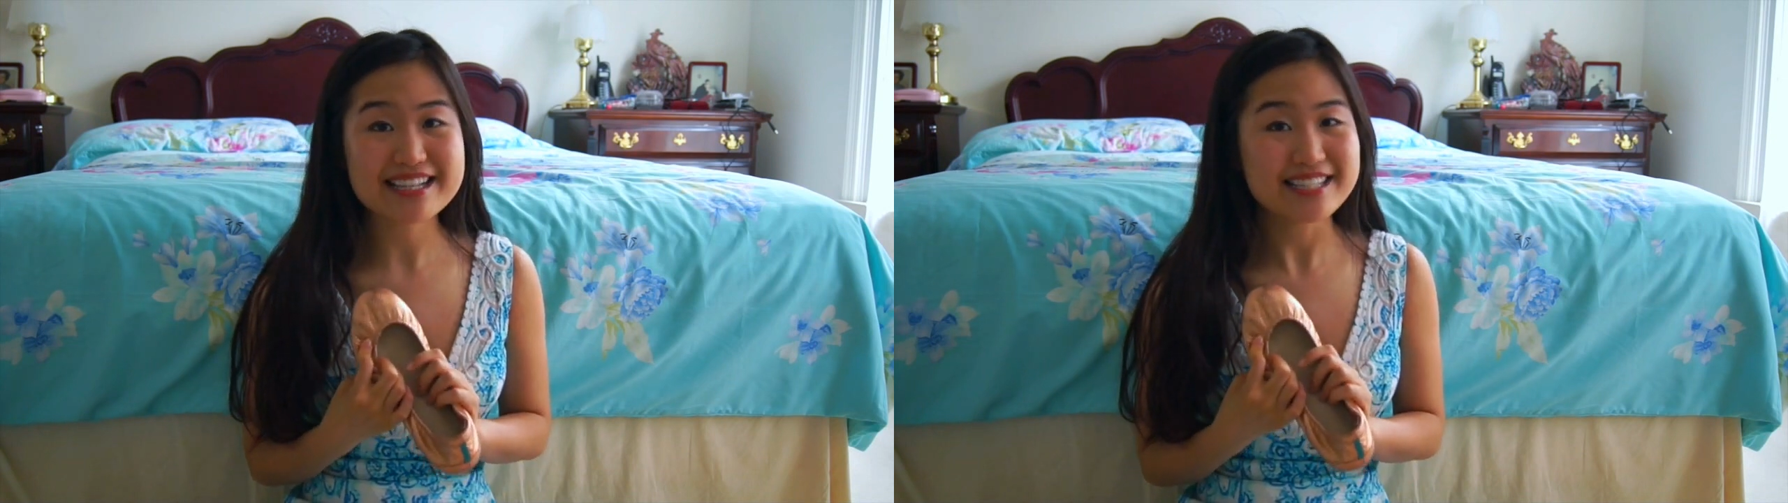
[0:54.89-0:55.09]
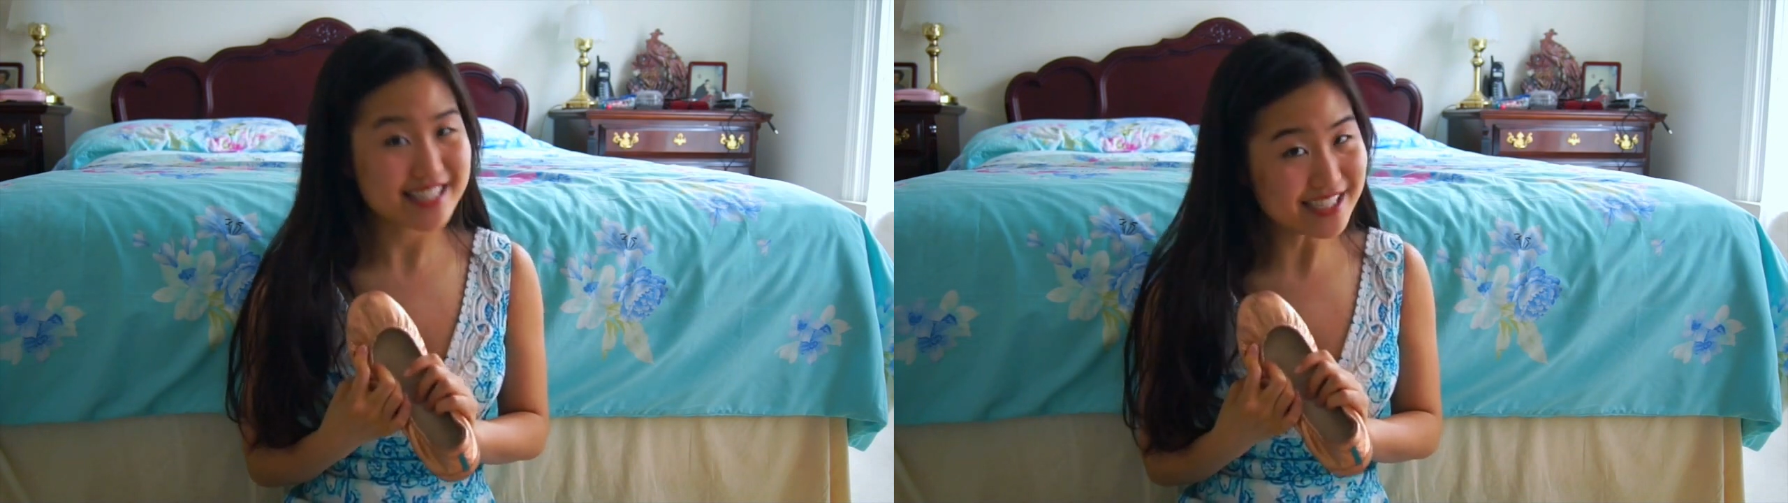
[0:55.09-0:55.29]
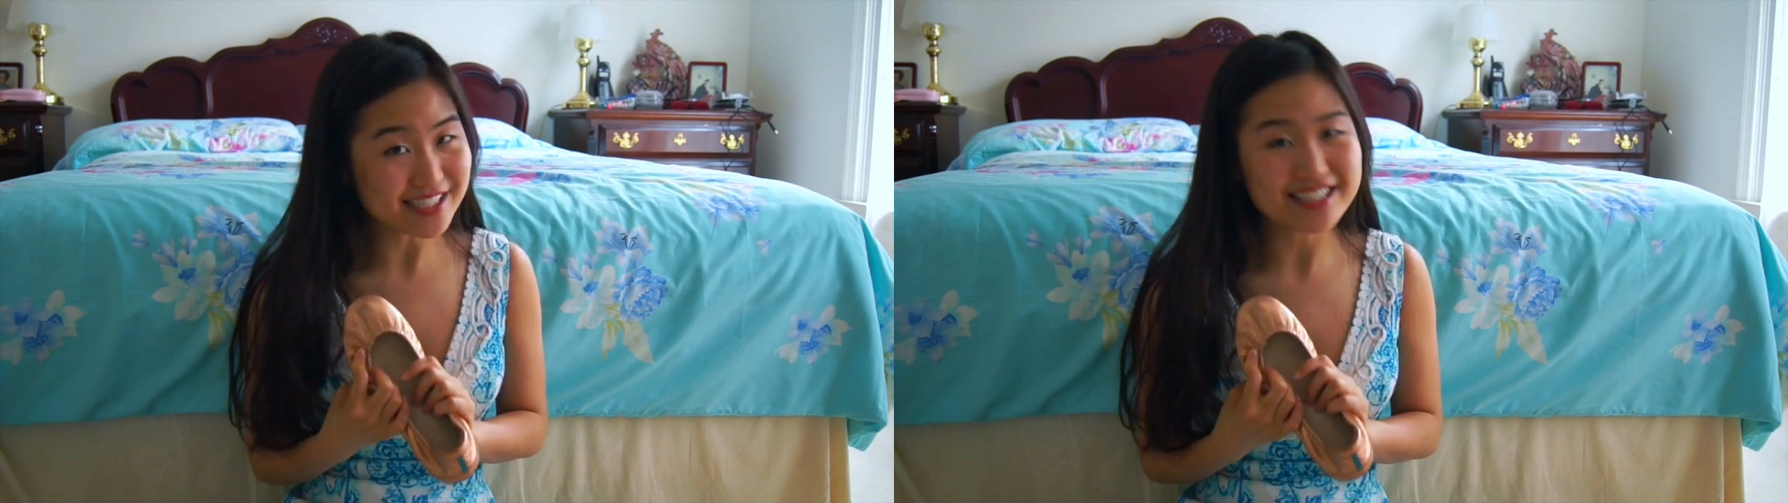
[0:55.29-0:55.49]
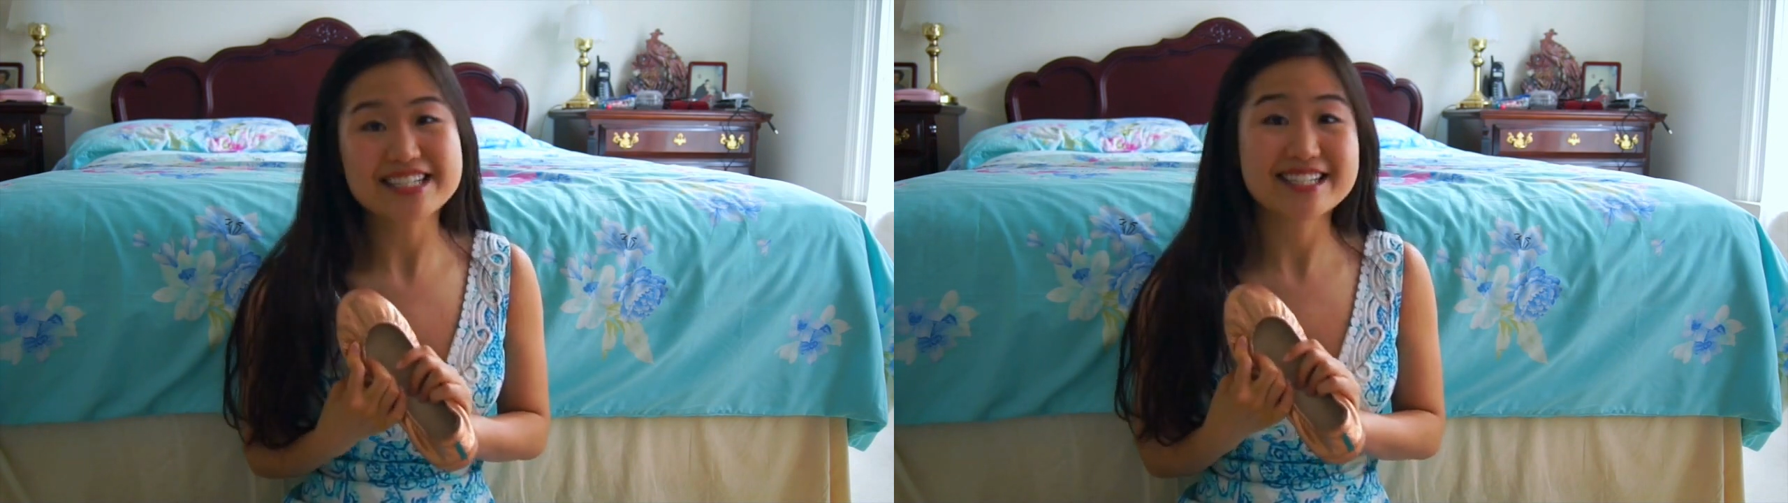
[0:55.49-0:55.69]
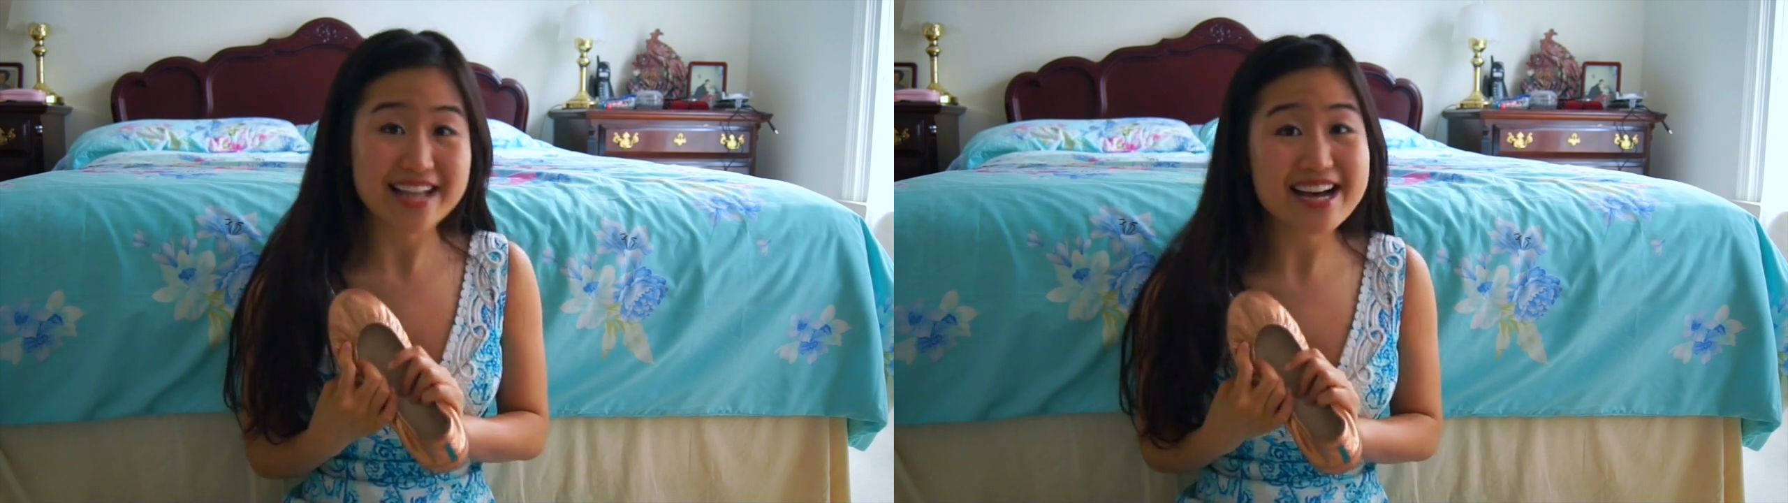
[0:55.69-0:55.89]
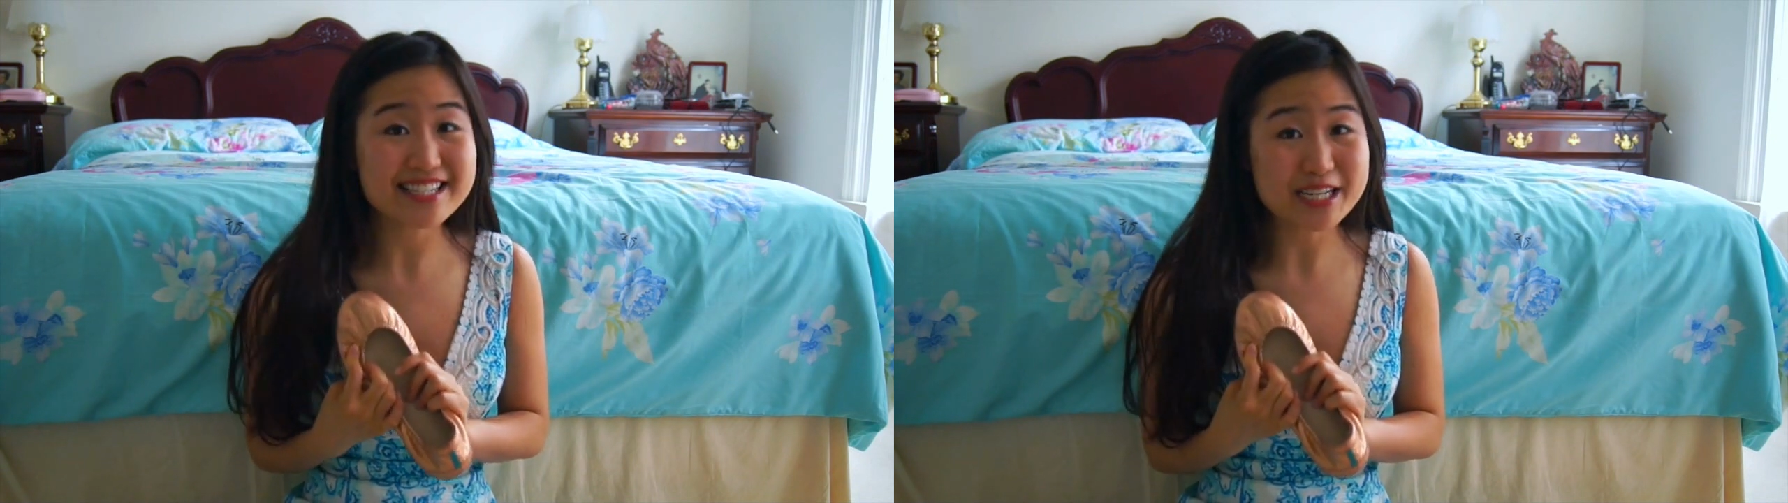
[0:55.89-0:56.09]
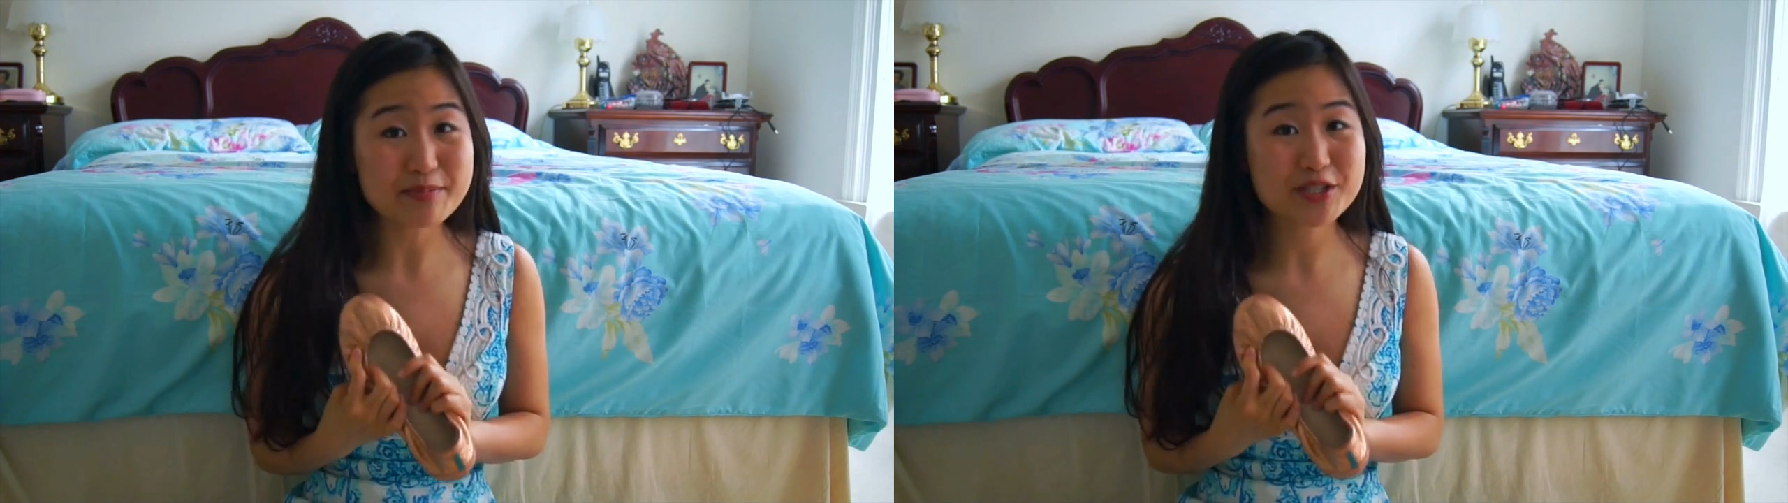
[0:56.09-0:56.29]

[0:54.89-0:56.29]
still size up